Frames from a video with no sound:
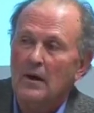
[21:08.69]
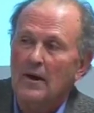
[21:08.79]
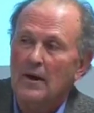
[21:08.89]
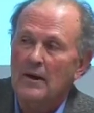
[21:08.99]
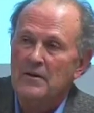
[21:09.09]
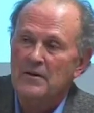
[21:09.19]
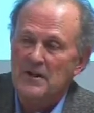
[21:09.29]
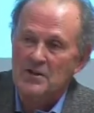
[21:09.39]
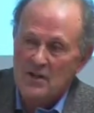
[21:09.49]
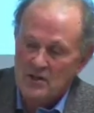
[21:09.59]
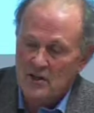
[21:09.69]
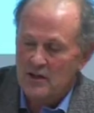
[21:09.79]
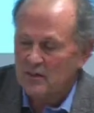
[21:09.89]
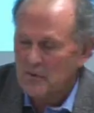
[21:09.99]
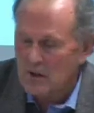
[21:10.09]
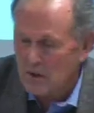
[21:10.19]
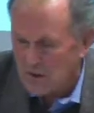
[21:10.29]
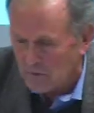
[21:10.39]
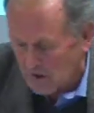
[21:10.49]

and as I said at the beginning,